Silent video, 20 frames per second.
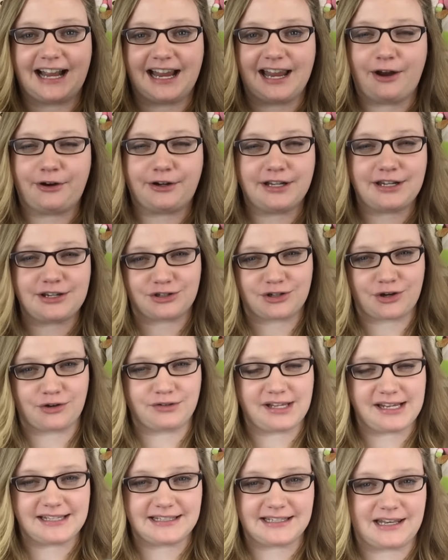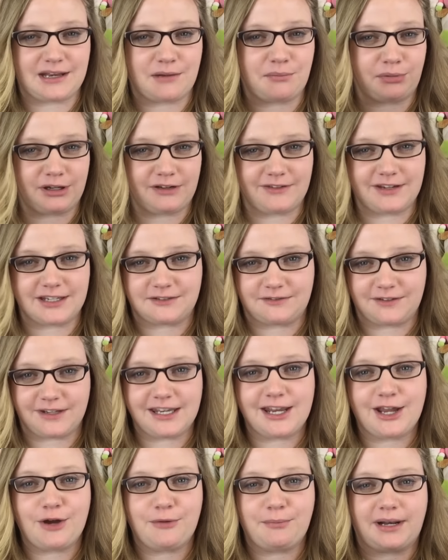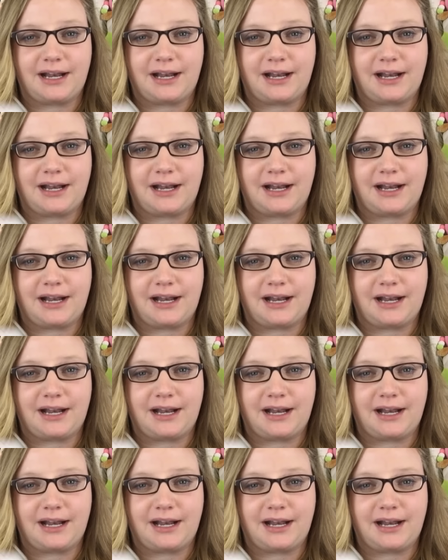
I already showed these in a previous video,